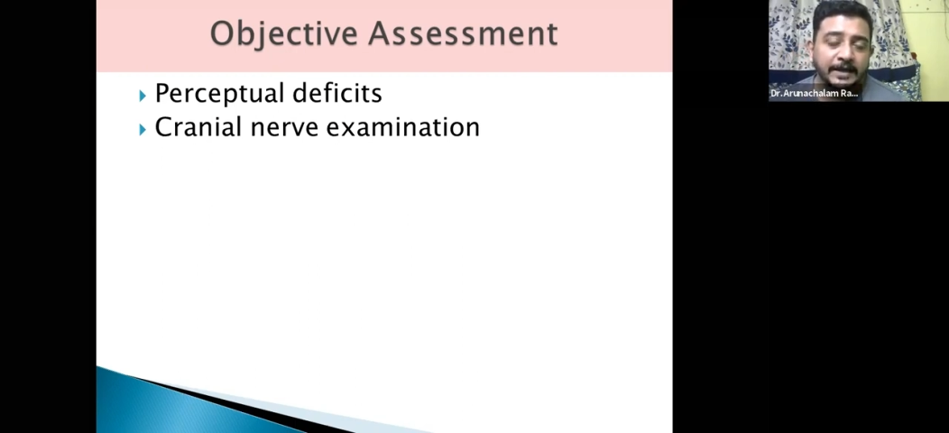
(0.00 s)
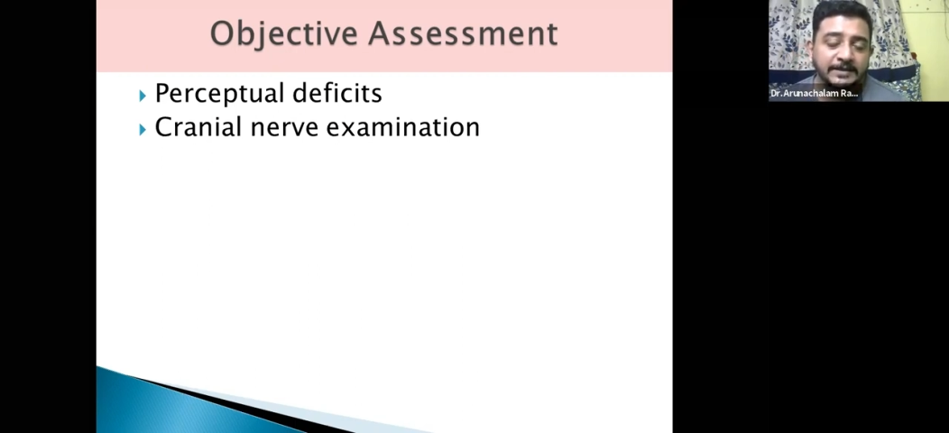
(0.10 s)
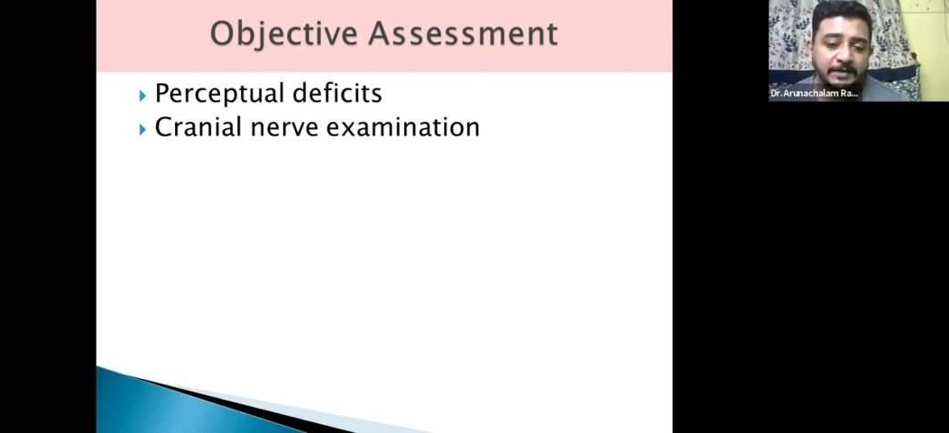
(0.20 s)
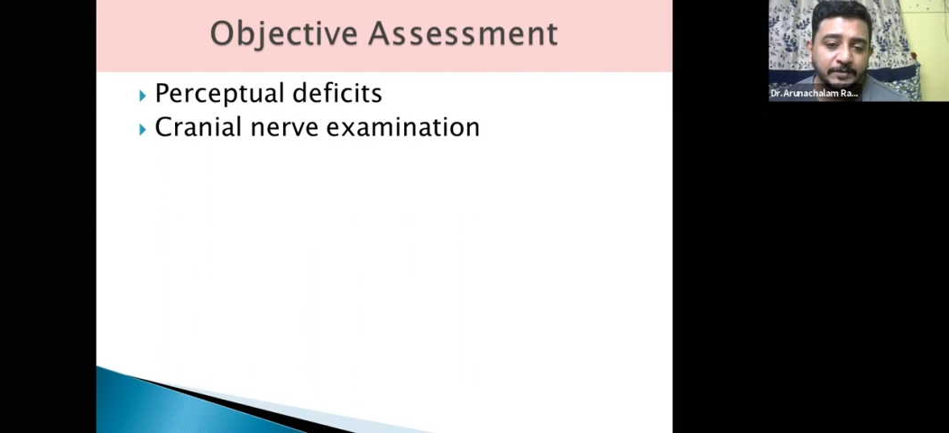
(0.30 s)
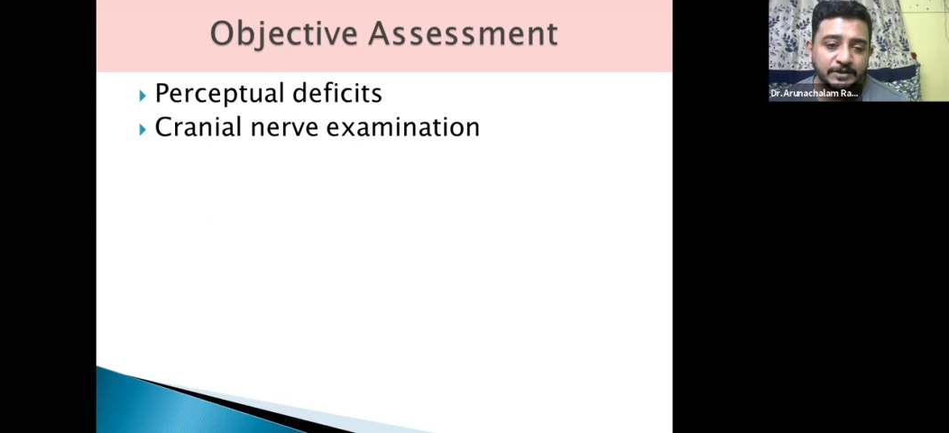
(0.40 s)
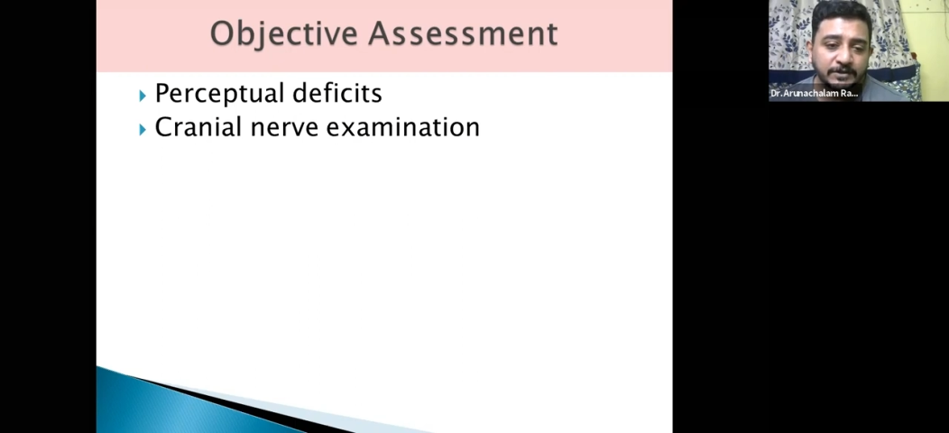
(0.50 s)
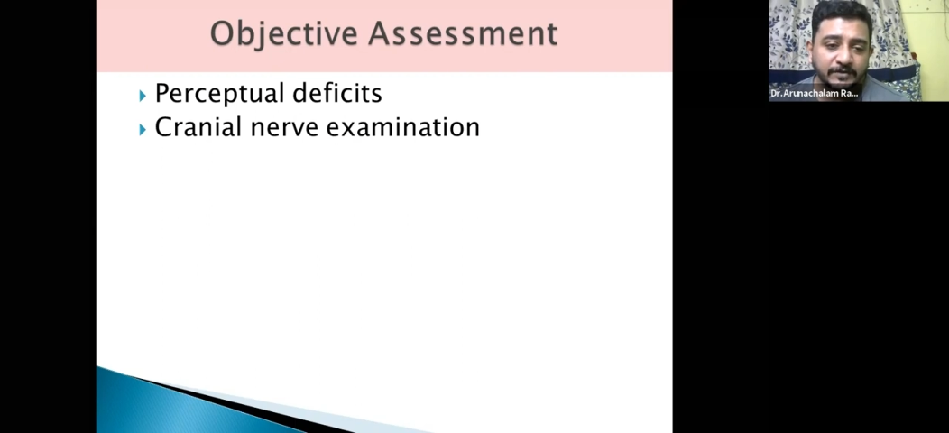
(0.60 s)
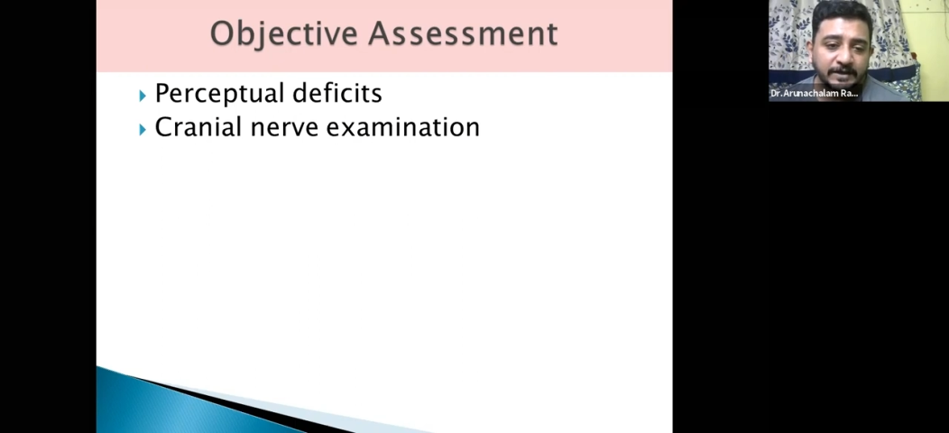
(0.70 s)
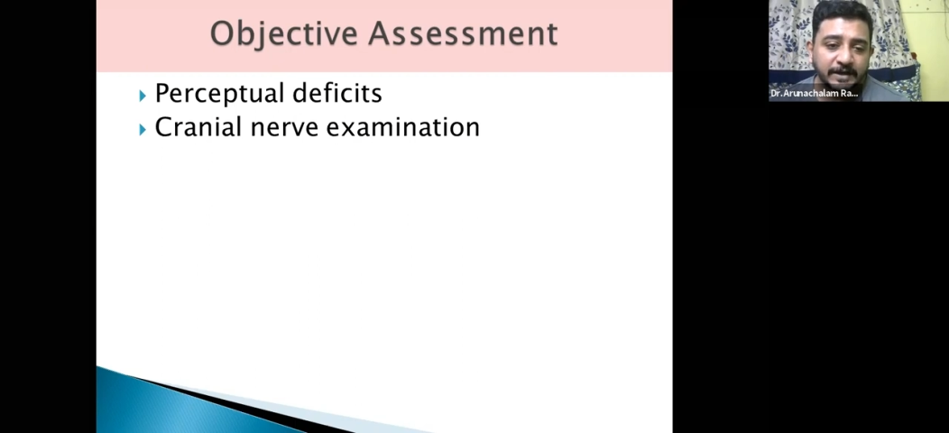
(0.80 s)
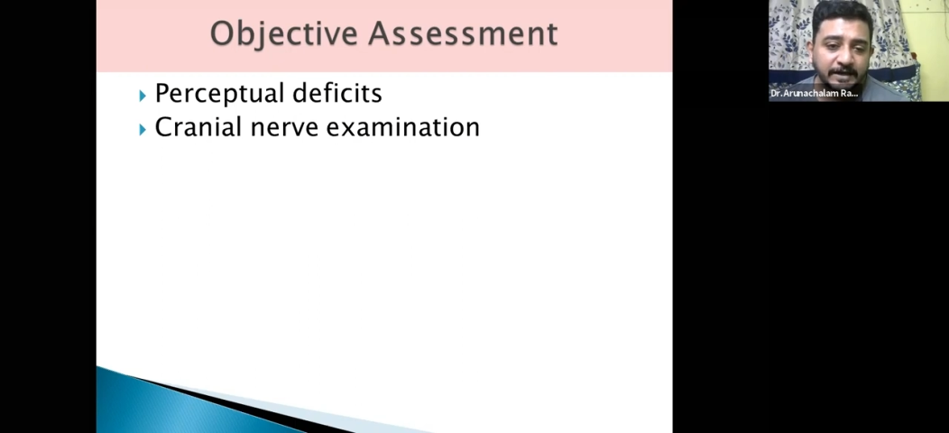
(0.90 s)
examination of
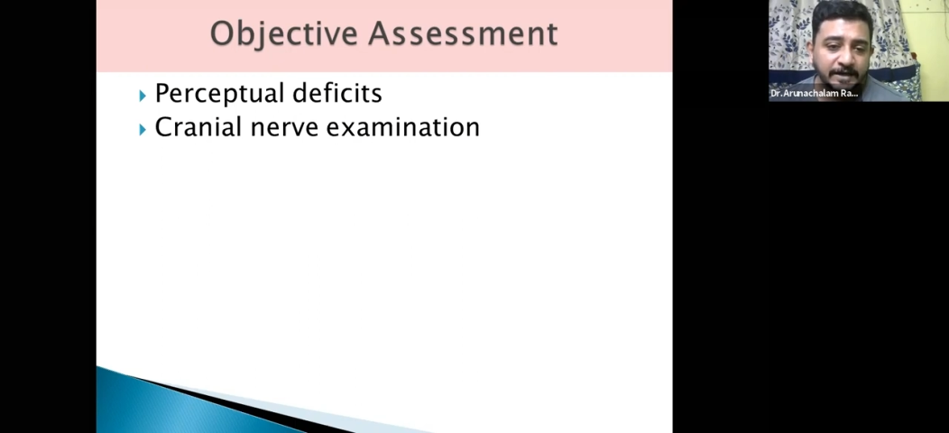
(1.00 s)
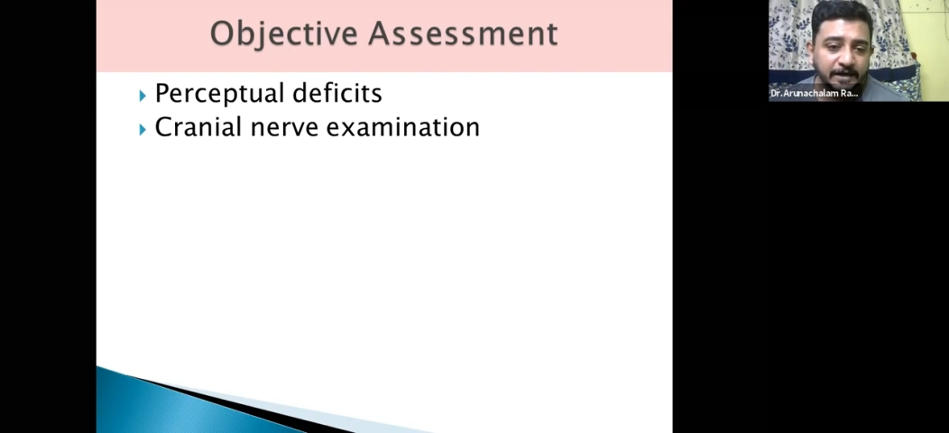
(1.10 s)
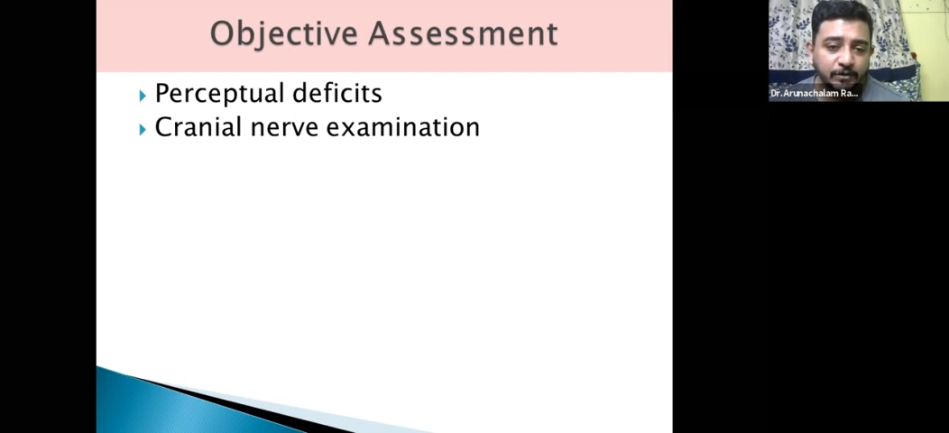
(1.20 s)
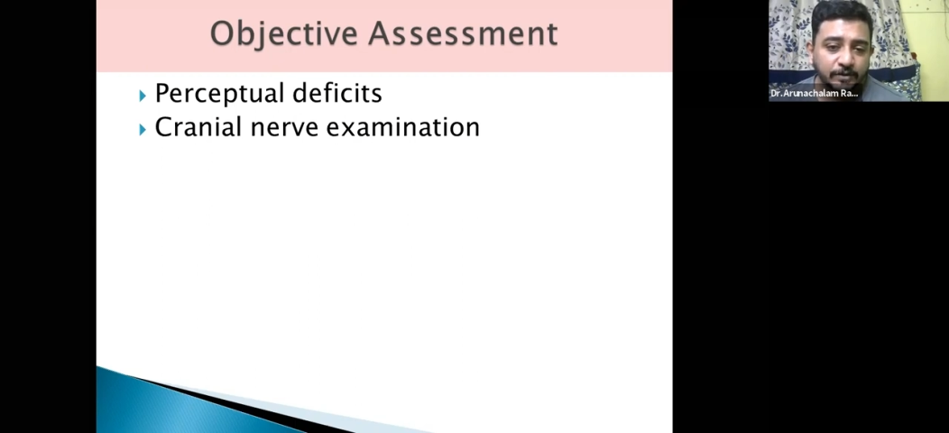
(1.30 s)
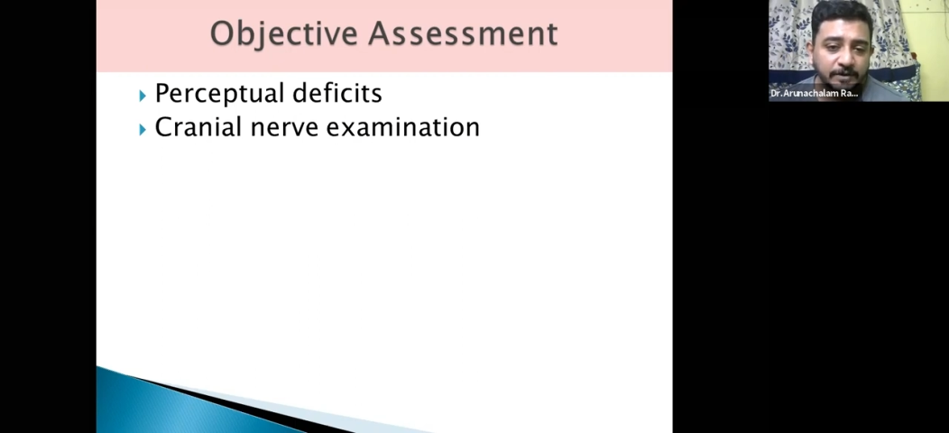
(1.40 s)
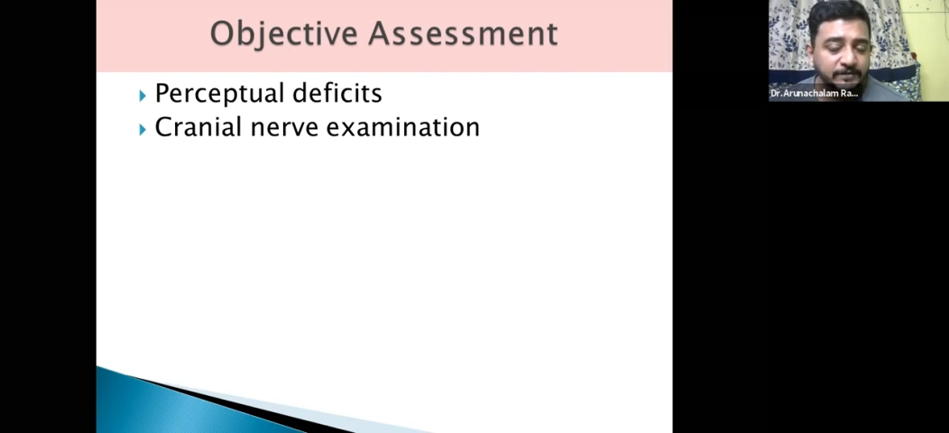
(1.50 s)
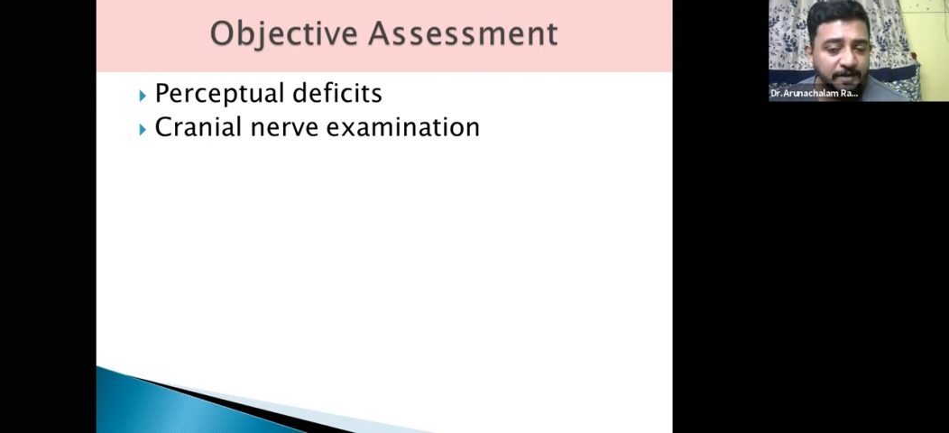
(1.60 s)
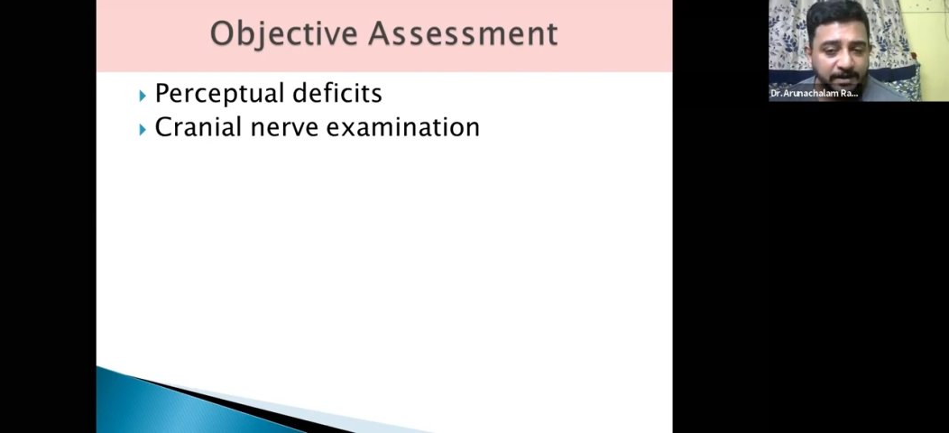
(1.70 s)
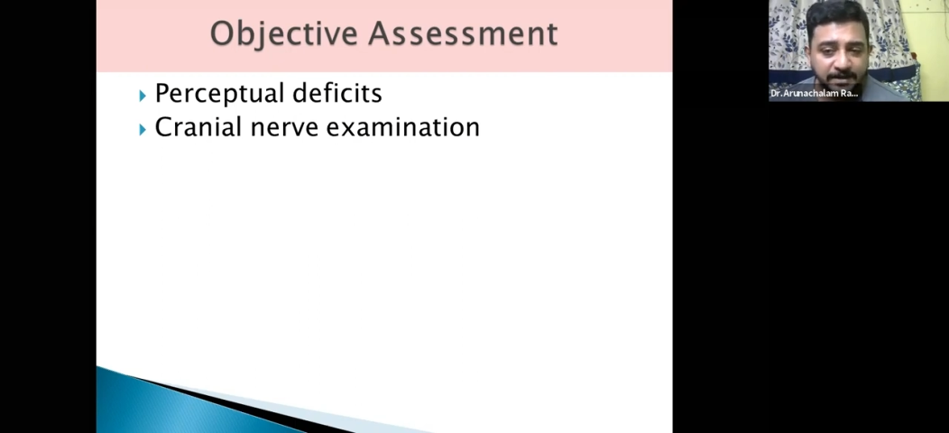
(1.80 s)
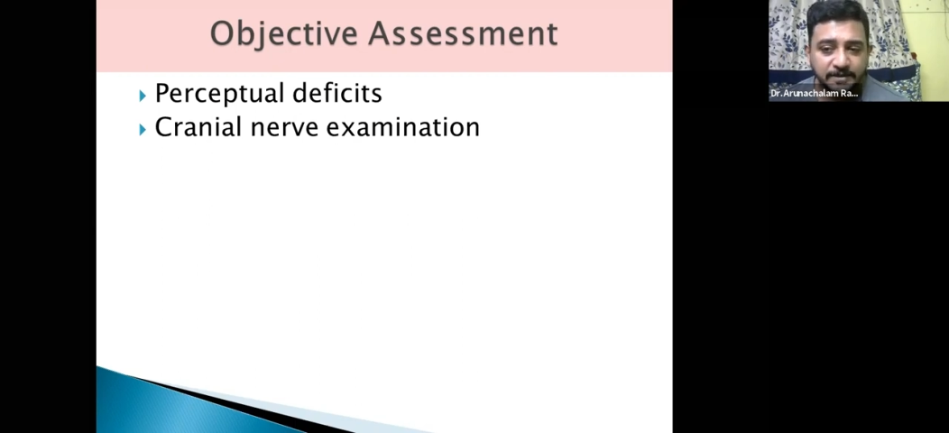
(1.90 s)
the cranial nerve is
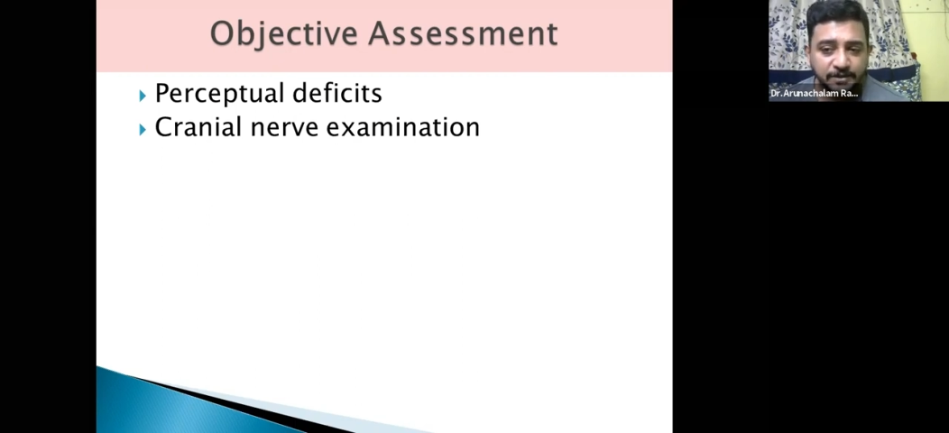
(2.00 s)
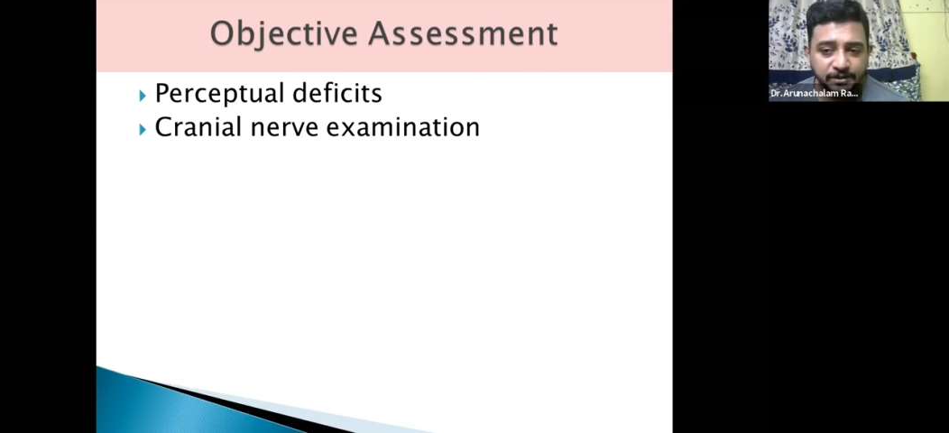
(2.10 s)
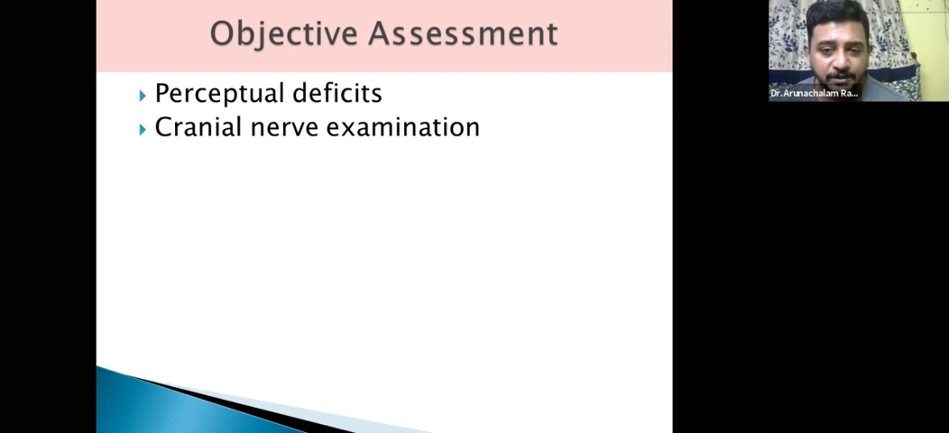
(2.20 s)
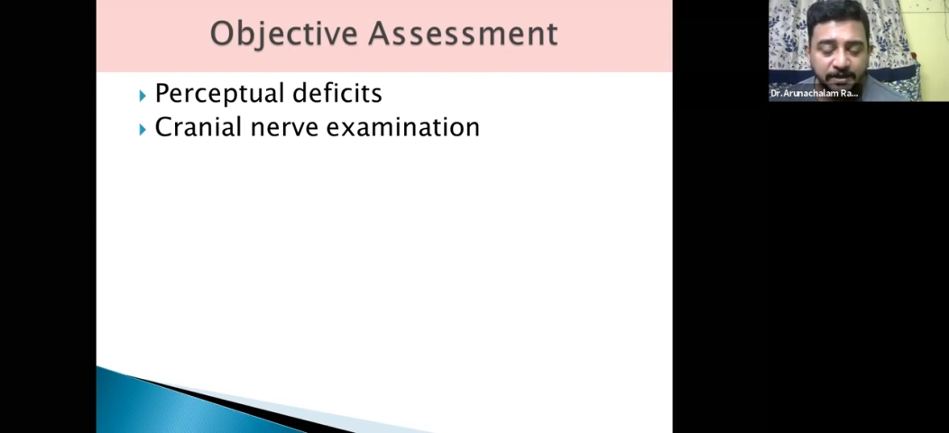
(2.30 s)
very essential